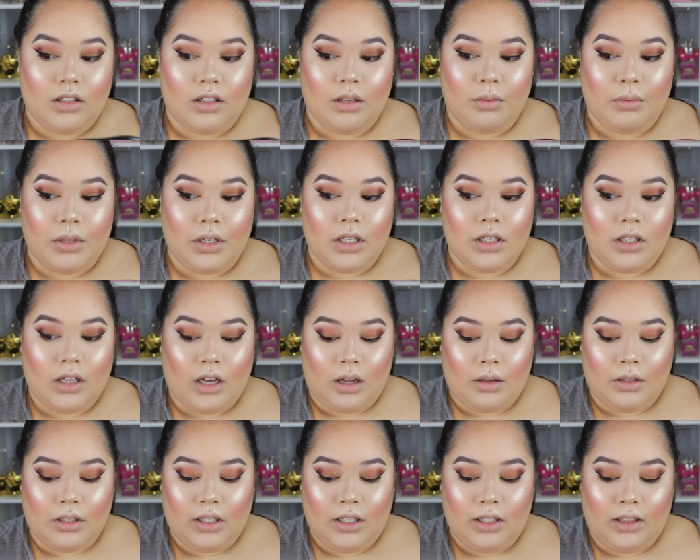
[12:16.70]
tippity top,
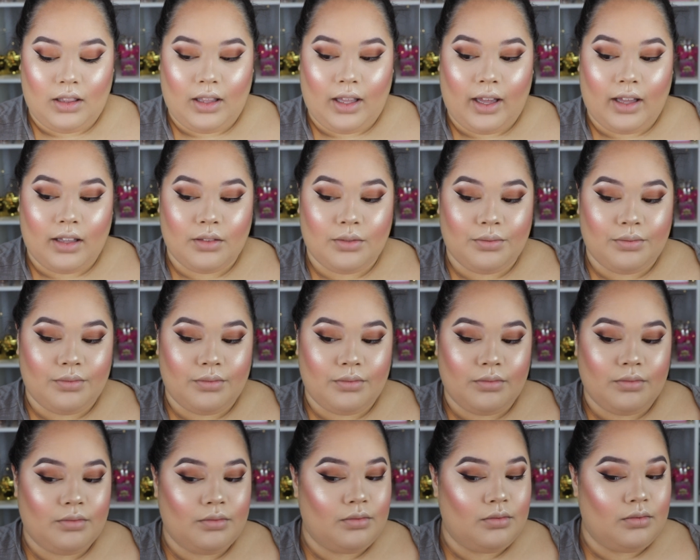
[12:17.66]
look at that.
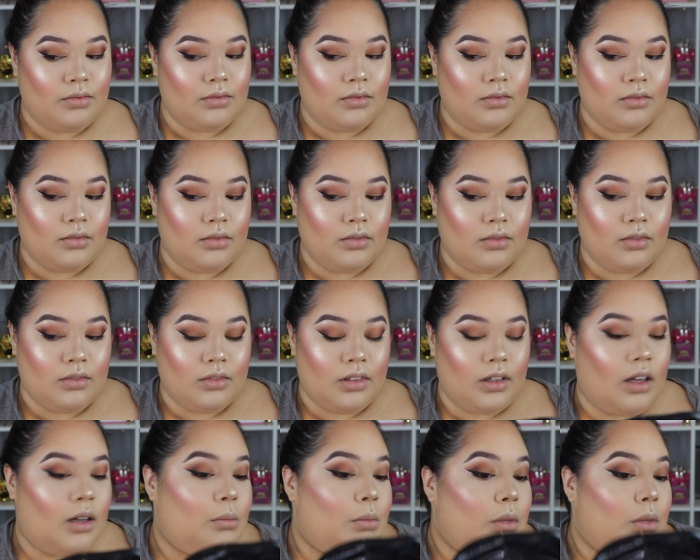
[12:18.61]
I